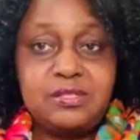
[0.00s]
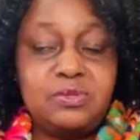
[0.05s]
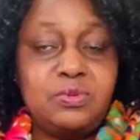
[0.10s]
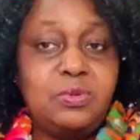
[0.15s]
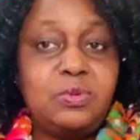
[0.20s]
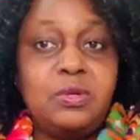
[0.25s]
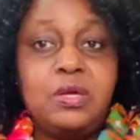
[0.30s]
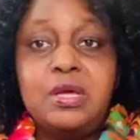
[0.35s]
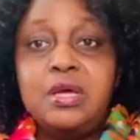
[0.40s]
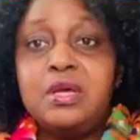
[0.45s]

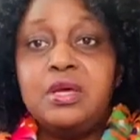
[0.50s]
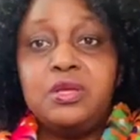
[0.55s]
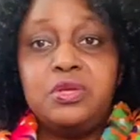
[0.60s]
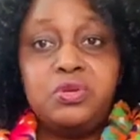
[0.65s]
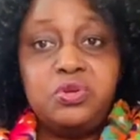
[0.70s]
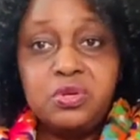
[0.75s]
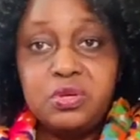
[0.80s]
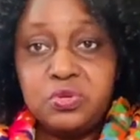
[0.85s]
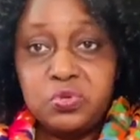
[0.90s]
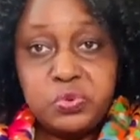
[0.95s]
So
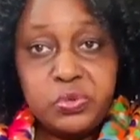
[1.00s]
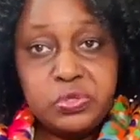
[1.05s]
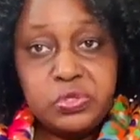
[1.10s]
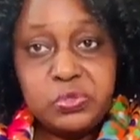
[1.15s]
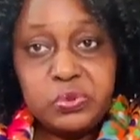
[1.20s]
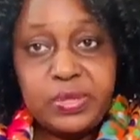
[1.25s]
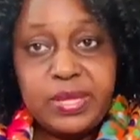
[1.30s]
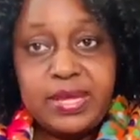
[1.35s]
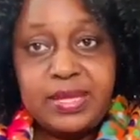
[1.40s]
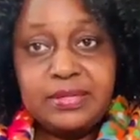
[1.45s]
you don't want
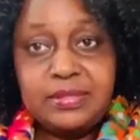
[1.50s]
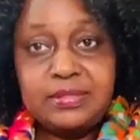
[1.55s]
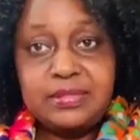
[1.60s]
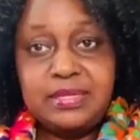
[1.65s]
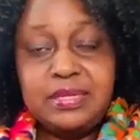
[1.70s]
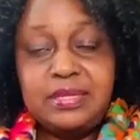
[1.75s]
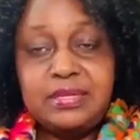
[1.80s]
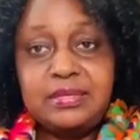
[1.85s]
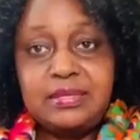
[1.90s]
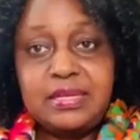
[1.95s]
to end
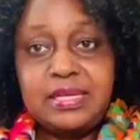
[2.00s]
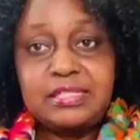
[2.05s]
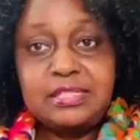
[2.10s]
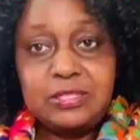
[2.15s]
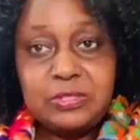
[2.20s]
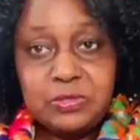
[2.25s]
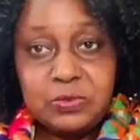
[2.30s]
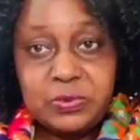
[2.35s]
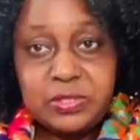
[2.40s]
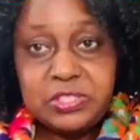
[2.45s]
in a
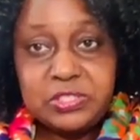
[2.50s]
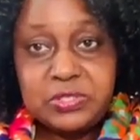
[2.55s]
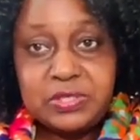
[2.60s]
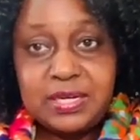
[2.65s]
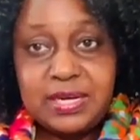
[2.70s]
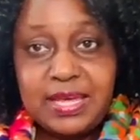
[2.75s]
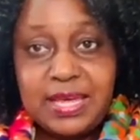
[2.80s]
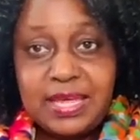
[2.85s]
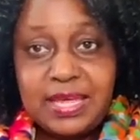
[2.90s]
situation like